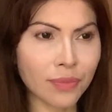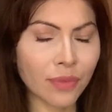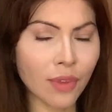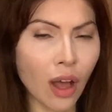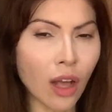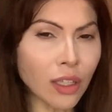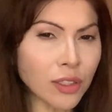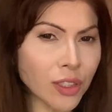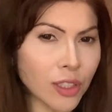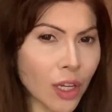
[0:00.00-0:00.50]

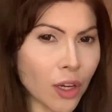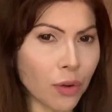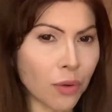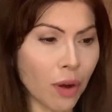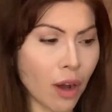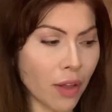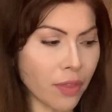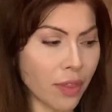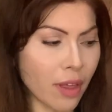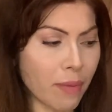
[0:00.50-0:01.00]
Also
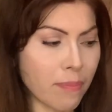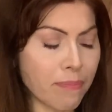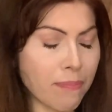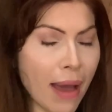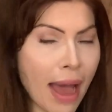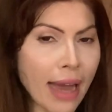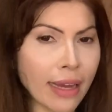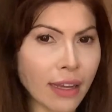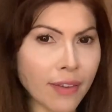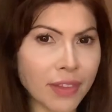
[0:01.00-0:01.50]
on the
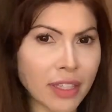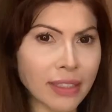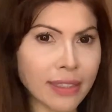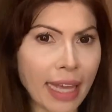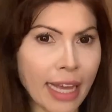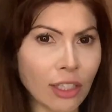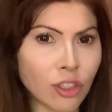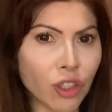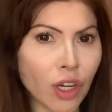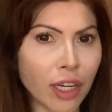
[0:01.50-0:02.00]
back of the
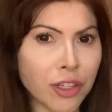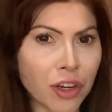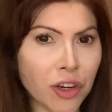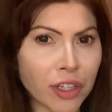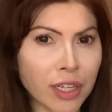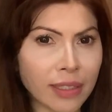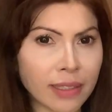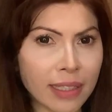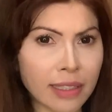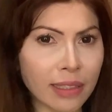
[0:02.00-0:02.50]
Scantron, you're
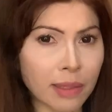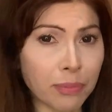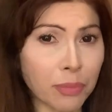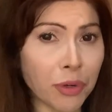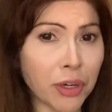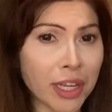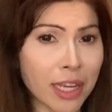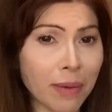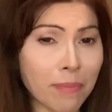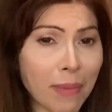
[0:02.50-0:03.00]
going to see some
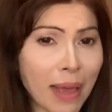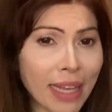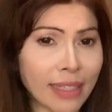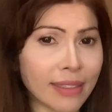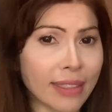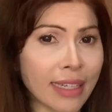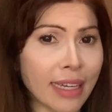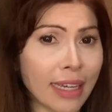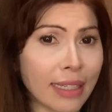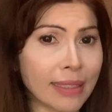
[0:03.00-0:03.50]
pretty
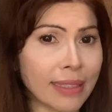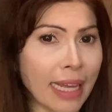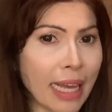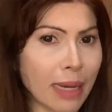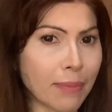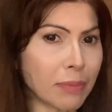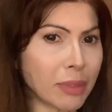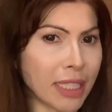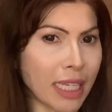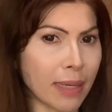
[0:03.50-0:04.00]
amazing
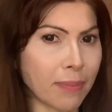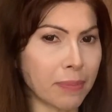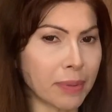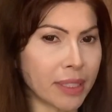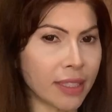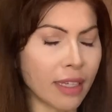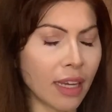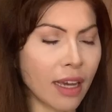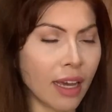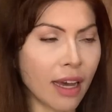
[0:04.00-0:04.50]
exam tips
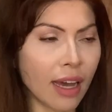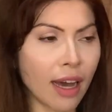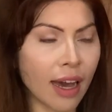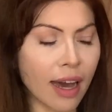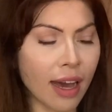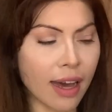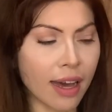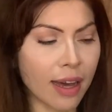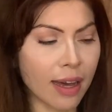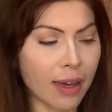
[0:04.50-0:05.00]

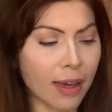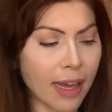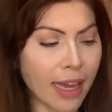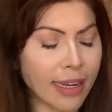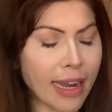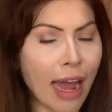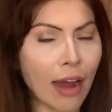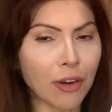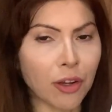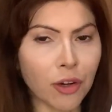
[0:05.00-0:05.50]
and
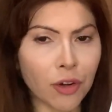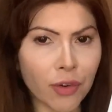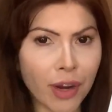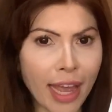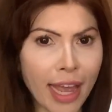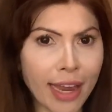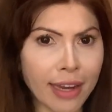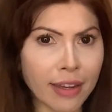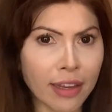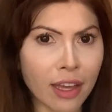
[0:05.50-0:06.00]
how to
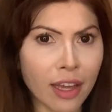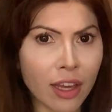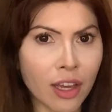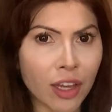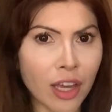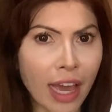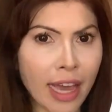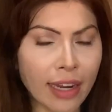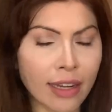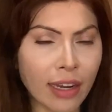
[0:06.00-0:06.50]
grade
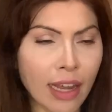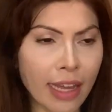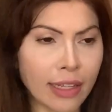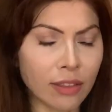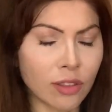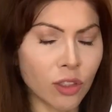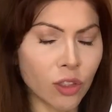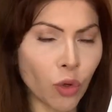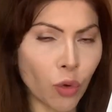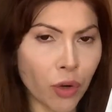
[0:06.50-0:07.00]

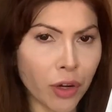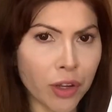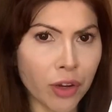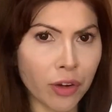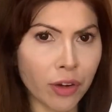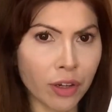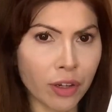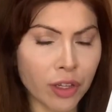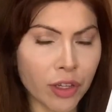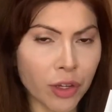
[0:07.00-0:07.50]
and score
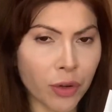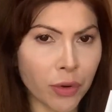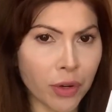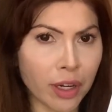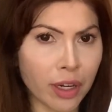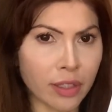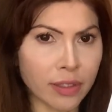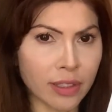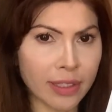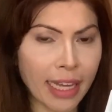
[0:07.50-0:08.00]

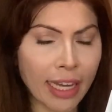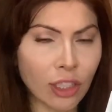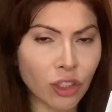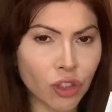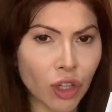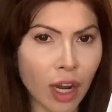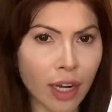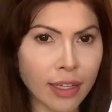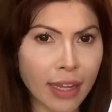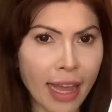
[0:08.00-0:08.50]
your
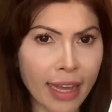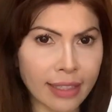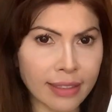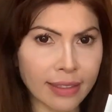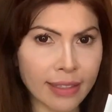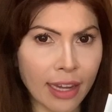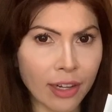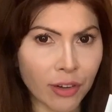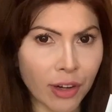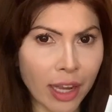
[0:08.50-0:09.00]
Scantron,
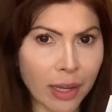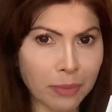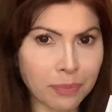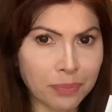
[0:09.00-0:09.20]
etc.